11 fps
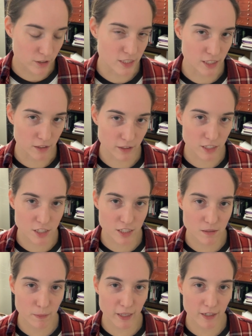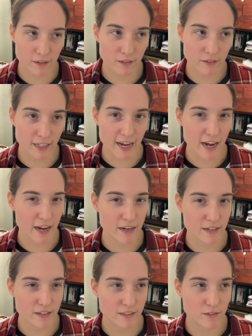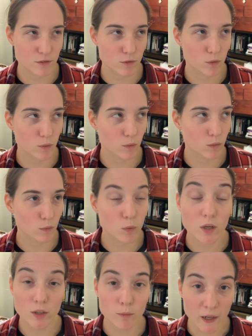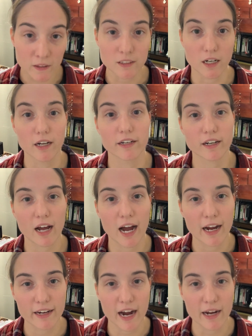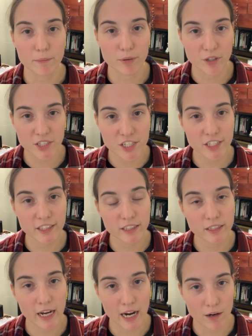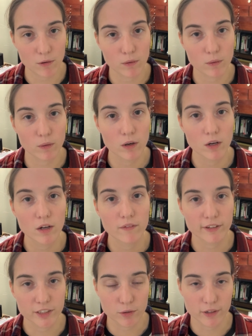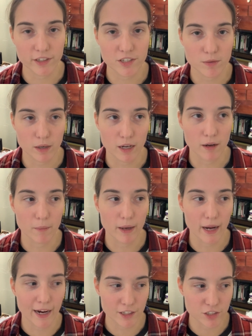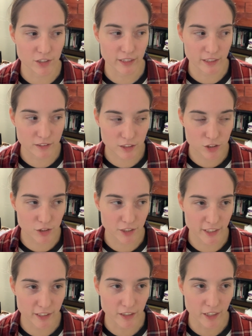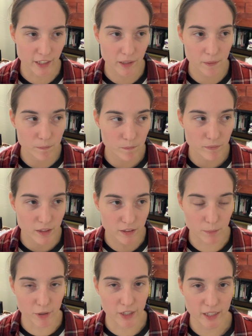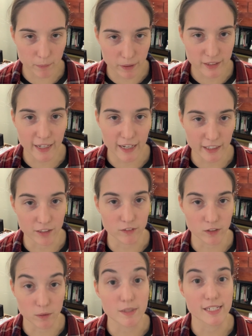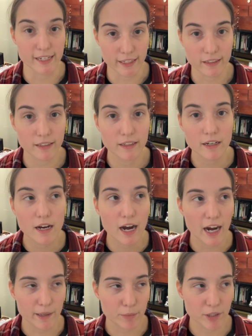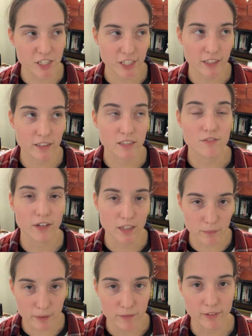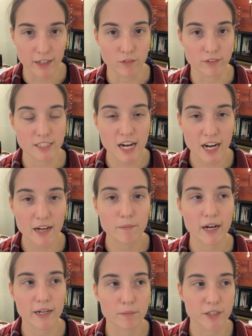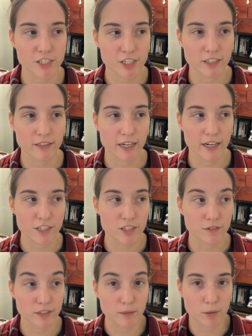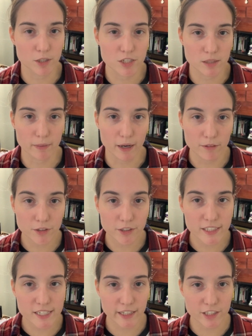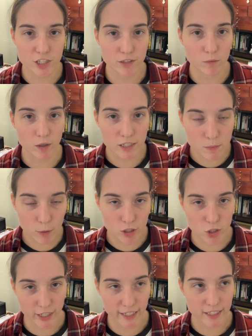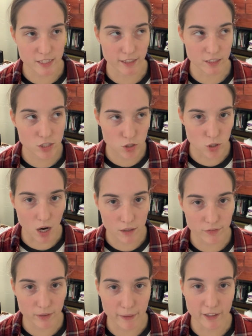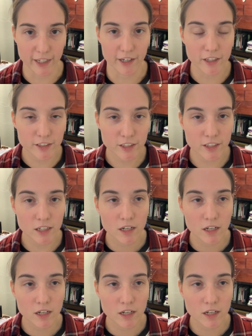deal that she's made that were well done. I appreciated how Victoria Schwab actually illustrated, like, the predicament that Addie LaRue was in. I appreciated the development of that over time. I appreciated that she really pushed the boundaries, and she was portrayed as like a strong female character.